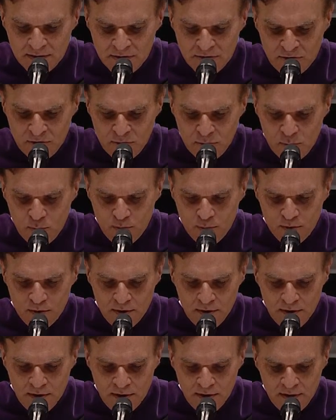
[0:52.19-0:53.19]
II,
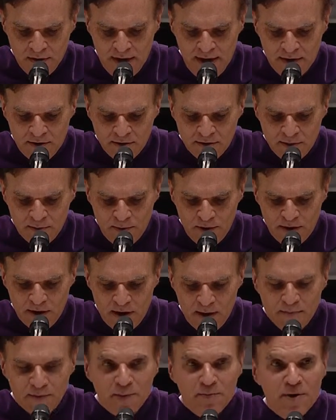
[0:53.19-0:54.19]
later to
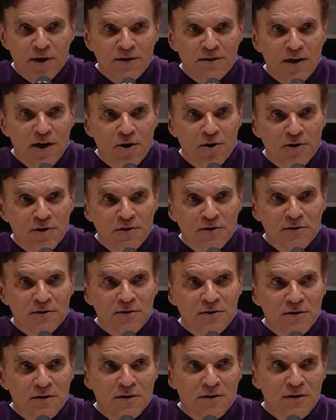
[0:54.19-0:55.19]
become the much
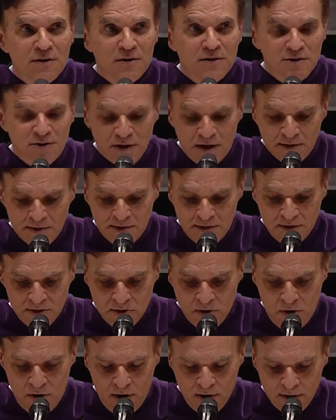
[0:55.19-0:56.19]
heralded
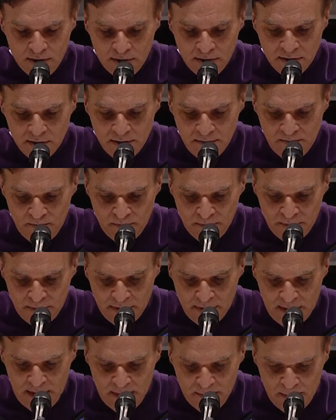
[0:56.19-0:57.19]
Justice Harlan,
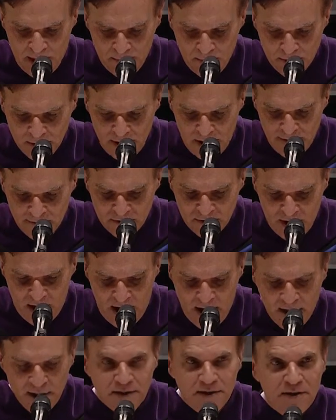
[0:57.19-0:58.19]
and my beloved
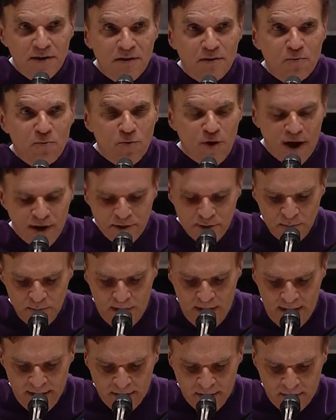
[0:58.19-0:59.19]
colleague, Roger
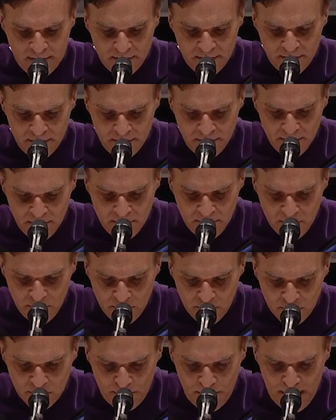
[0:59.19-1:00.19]
Minor,
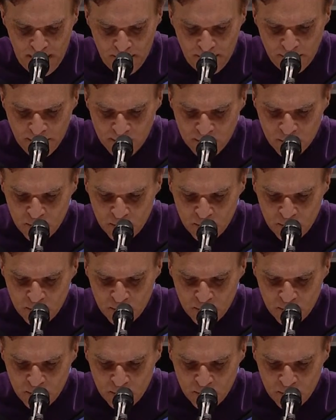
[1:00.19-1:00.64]
whose papers